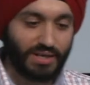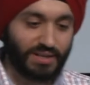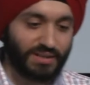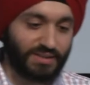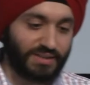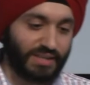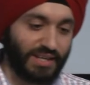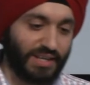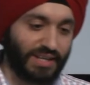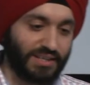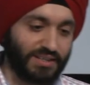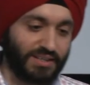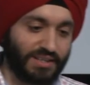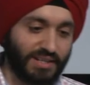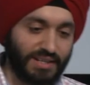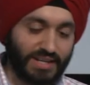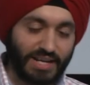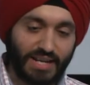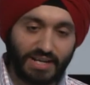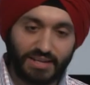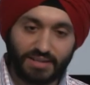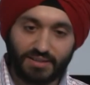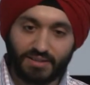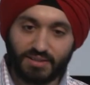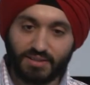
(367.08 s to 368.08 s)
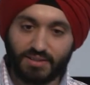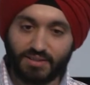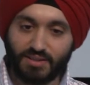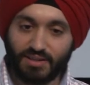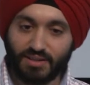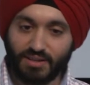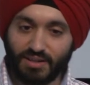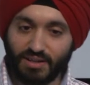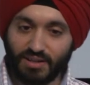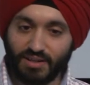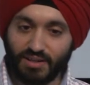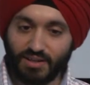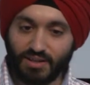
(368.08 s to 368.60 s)
say, detect
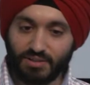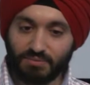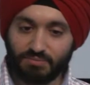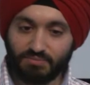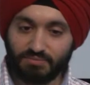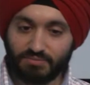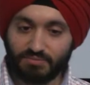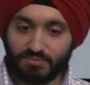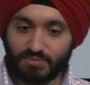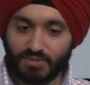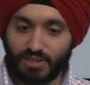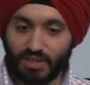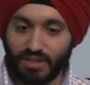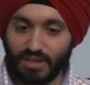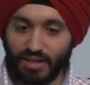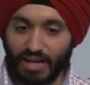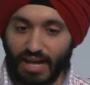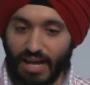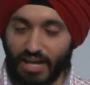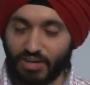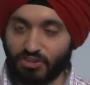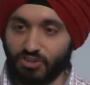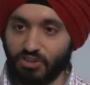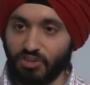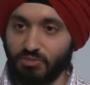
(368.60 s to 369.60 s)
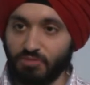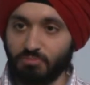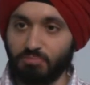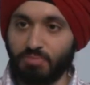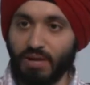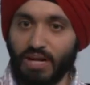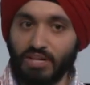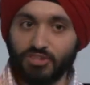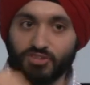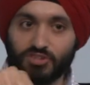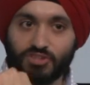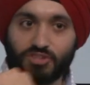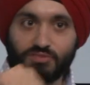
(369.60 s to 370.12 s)
the action
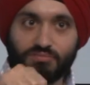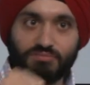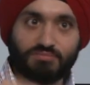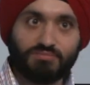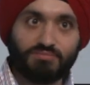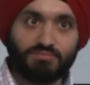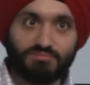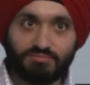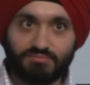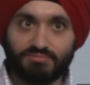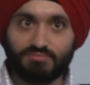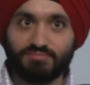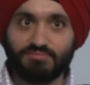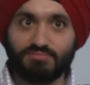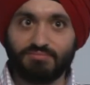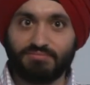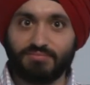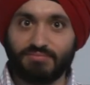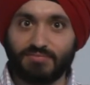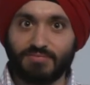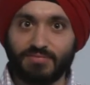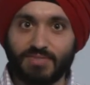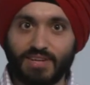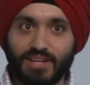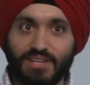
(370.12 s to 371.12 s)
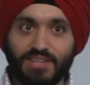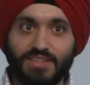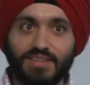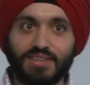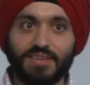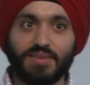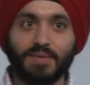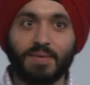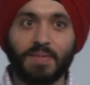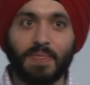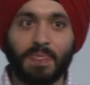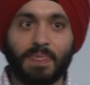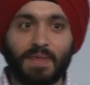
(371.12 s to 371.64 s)
punch, right?
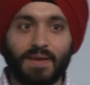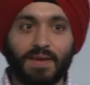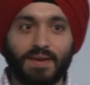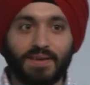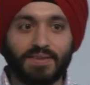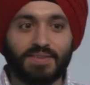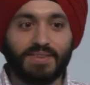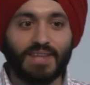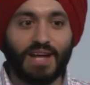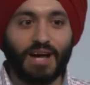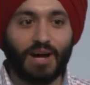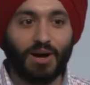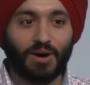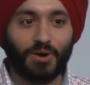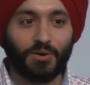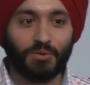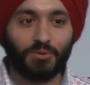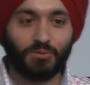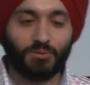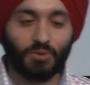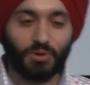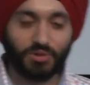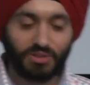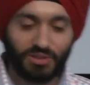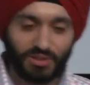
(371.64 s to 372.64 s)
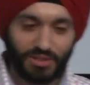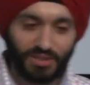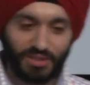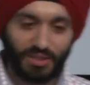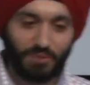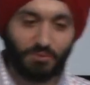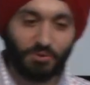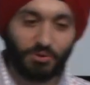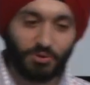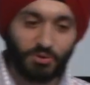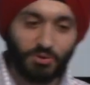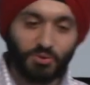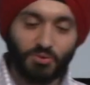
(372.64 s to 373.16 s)
Now what they
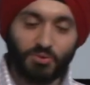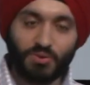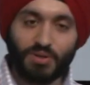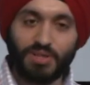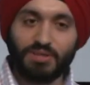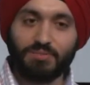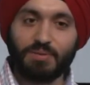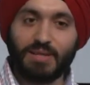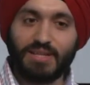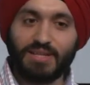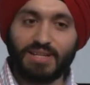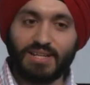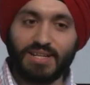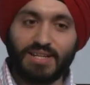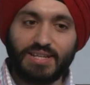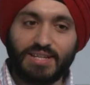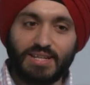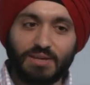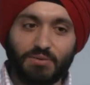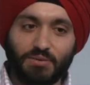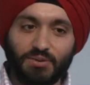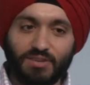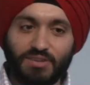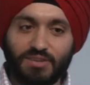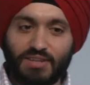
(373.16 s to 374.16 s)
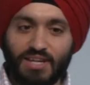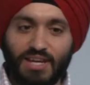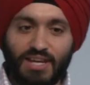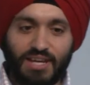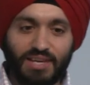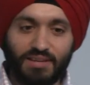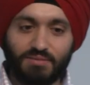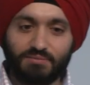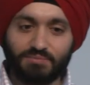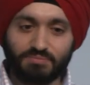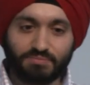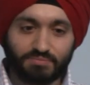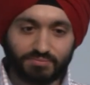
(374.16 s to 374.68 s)
would do is basically they would
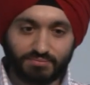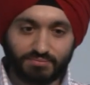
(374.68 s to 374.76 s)
say,